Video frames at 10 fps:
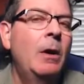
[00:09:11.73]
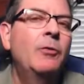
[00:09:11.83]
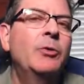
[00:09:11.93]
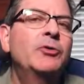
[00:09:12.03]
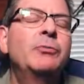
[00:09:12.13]
The
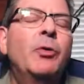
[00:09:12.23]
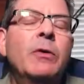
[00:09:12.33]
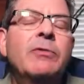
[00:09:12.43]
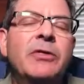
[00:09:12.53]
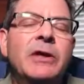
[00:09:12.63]
most
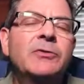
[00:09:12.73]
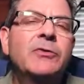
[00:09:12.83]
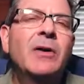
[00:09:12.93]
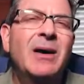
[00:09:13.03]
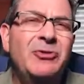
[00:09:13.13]
important thing is
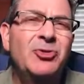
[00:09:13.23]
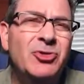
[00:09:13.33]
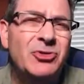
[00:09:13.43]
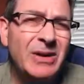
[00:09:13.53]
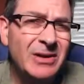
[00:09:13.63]
to
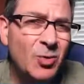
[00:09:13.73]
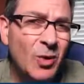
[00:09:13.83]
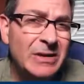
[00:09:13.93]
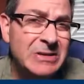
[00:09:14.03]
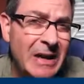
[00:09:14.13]
understand why
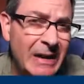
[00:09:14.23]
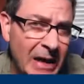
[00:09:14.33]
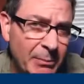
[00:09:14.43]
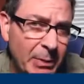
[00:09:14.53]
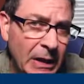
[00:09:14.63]
it's
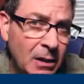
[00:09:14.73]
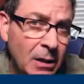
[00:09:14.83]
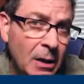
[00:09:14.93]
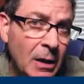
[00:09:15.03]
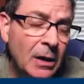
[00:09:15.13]
happening
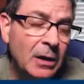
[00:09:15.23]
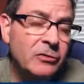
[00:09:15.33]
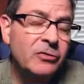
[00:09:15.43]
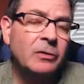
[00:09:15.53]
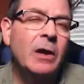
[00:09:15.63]
because
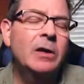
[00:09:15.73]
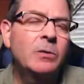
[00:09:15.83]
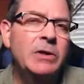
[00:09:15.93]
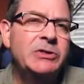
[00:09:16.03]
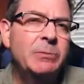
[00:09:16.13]
there's a lot of
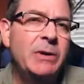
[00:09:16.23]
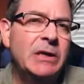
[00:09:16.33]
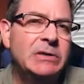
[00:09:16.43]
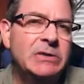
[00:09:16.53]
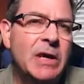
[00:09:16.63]
ways to make
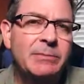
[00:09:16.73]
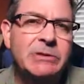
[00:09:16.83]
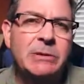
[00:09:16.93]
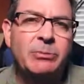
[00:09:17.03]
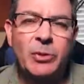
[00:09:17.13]
it stop
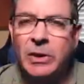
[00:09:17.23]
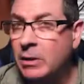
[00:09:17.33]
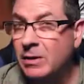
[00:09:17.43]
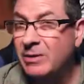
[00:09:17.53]
temporarily.